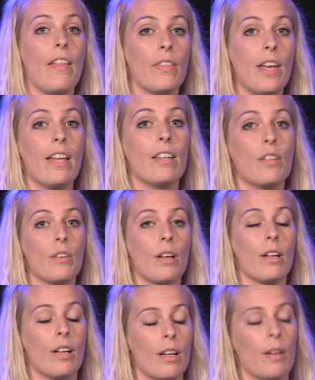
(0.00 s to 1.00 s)
and
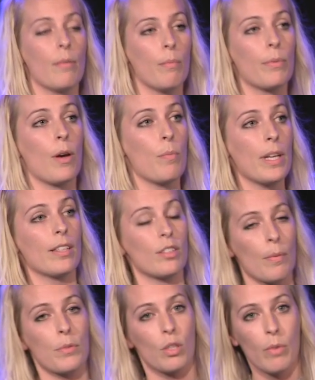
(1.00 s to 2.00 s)
then there'll be a
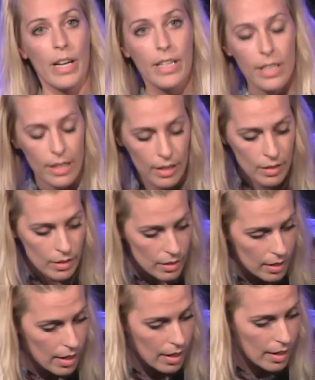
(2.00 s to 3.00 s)
subterranean
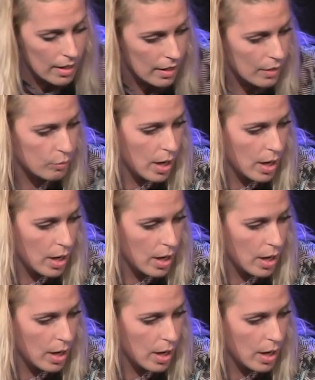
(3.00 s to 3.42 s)
uh,